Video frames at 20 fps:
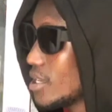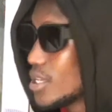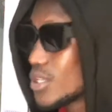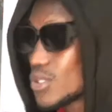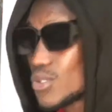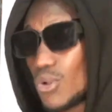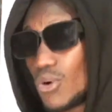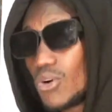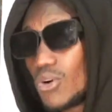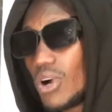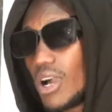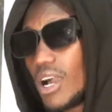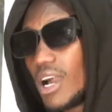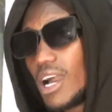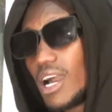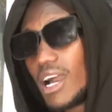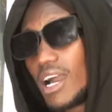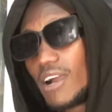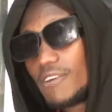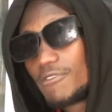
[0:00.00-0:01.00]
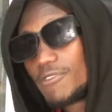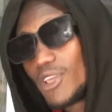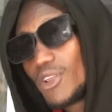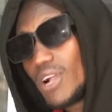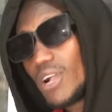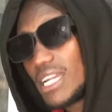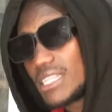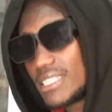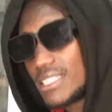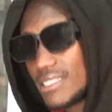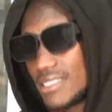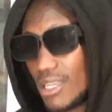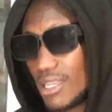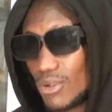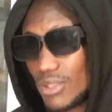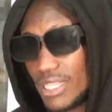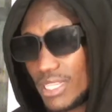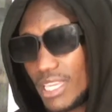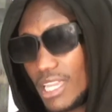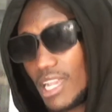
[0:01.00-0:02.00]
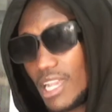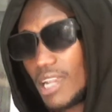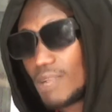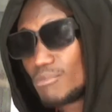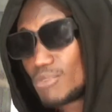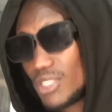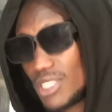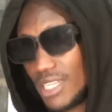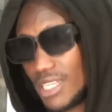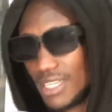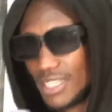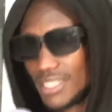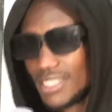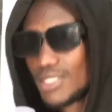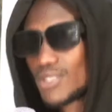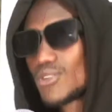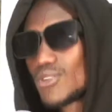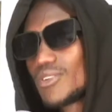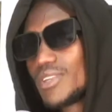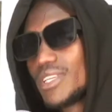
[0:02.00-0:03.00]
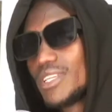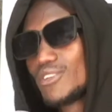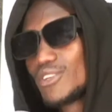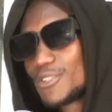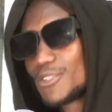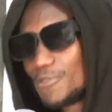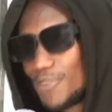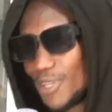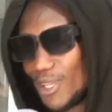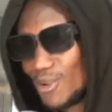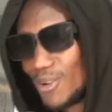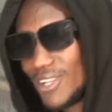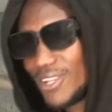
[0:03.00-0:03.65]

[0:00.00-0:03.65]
So fellow artists out there, I'm not an artist, sorry, not fellow.